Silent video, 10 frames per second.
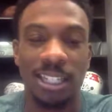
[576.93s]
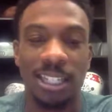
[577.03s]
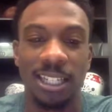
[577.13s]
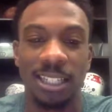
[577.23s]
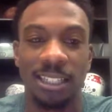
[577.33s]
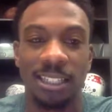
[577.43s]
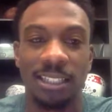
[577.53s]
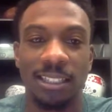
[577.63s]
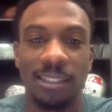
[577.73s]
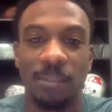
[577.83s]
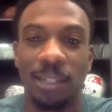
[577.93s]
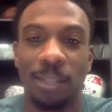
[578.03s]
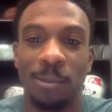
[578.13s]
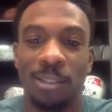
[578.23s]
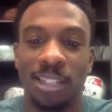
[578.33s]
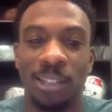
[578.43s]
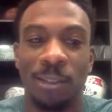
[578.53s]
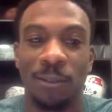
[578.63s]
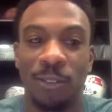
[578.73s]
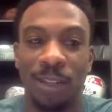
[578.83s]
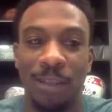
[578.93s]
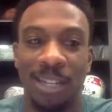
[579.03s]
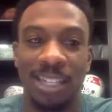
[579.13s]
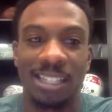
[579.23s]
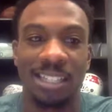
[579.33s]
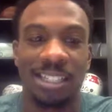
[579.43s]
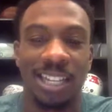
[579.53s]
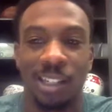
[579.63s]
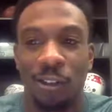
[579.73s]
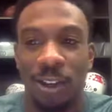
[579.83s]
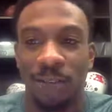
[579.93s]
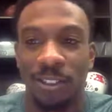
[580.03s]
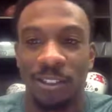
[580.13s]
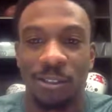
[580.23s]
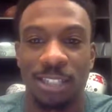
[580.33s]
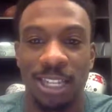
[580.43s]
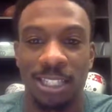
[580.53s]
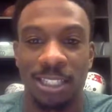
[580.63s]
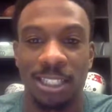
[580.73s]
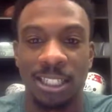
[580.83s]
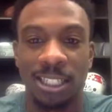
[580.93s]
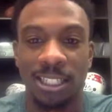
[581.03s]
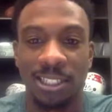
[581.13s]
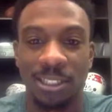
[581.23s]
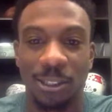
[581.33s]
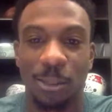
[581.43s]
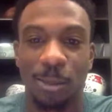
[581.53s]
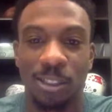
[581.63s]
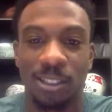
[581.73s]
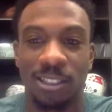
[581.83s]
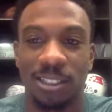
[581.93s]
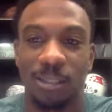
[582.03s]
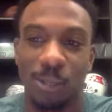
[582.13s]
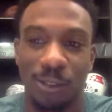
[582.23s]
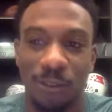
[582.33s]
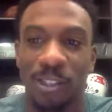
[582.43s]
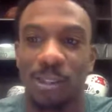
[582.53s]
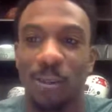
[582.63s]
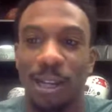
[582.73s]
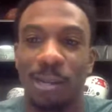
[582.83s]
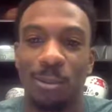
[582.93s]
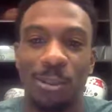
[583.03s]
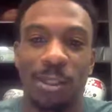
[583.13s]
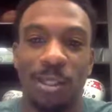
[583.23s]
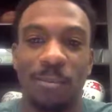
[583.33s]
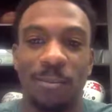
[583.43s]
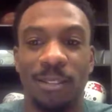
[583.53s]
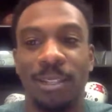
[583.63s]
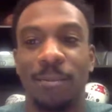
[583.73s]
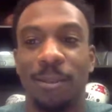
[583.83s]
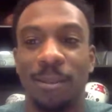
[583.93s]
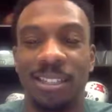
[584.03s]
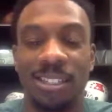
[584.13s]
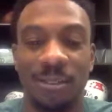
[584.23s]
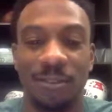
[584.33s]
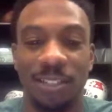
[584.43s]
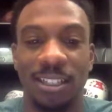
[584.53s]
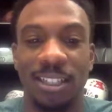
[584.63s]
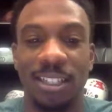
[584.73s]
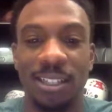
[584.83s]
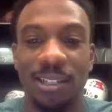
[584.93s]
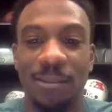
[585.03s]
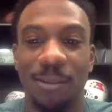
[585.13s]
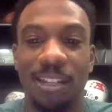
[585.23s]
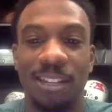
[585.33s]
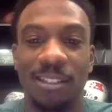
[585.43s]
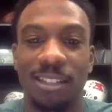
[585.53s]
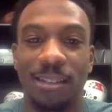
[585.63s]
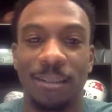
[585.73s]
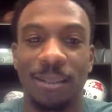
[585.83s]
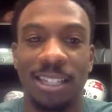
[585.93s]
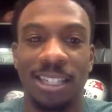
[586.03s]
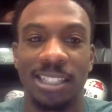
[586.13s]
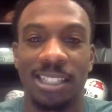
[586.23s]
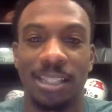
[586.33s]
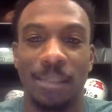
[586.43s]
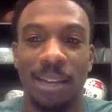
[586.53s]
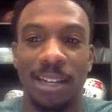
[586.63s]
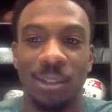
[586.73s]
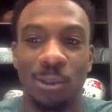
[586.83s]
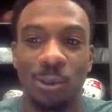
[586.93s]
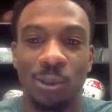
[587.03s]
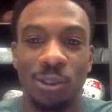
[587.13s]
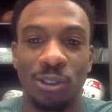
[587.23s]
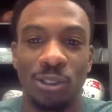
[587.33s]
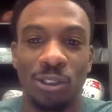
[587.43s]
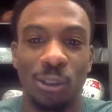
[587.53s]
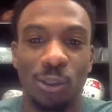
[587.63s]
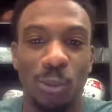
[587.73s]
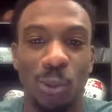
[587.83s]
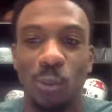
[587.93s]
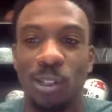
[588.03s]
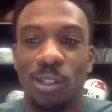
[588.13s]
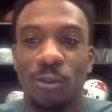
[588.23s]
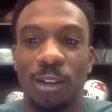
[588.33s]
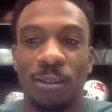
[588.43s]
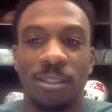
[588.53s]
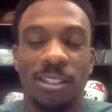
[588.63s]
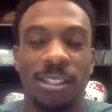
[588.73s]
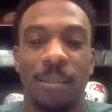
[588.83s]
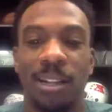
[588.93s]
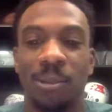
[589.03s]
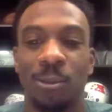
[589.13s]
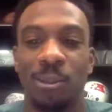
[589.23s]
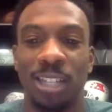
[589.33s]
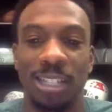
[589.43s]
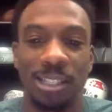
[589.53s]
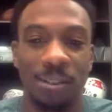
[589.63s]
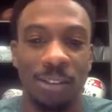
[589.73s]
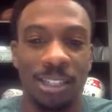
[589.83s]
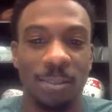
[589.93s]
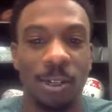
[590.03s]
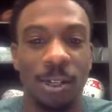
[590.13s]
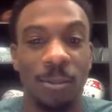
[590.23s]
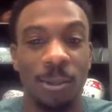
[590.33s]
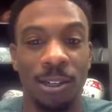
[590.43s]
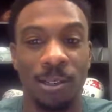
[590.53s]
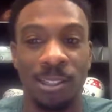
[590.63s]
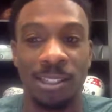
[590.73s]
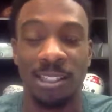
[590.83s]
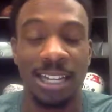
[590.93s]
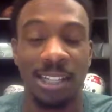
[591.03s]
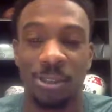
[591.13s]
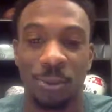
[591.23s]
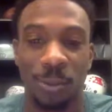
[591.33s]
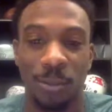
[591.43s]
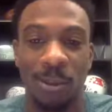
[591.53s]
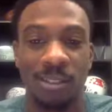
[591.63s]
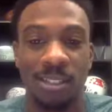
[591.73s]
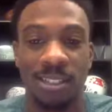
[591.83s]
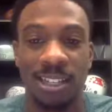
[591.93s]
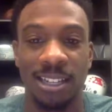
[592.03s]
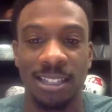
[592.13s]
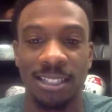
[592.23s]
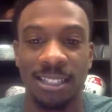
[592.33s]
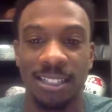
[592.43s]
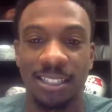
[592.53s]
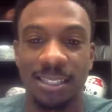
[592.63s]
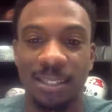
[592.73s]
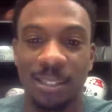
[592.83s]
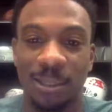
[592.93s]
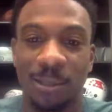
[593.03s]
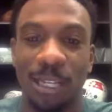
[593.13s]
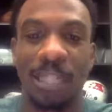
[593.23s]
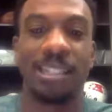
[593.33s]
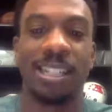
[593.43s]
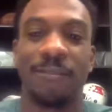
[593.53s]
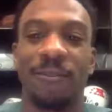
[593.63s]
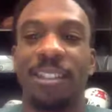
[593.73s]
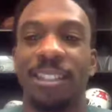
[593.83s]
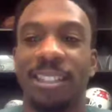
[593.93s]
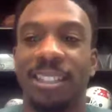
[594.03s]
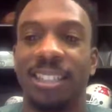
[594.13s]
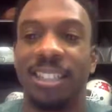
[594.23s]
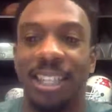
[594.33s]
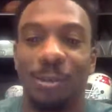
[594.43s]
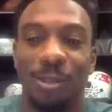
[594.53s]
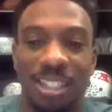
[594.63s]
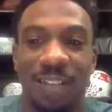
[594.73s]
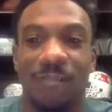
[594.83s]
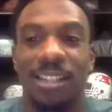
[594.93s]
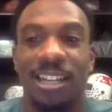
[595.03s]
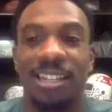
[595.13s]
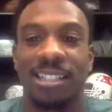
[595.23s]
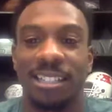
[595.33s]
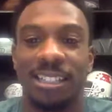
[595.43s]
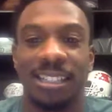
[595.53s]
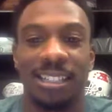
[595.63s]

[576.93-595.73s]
And when he was at Louisville, he just had a great physical stature. So it was a physical battle between him and myself. And with Nelson, he's just somebody who's so smooth with his routes and somebody who changes direction really well and is dangerous when the ball's in his hands. So that's definitely it was a tough task.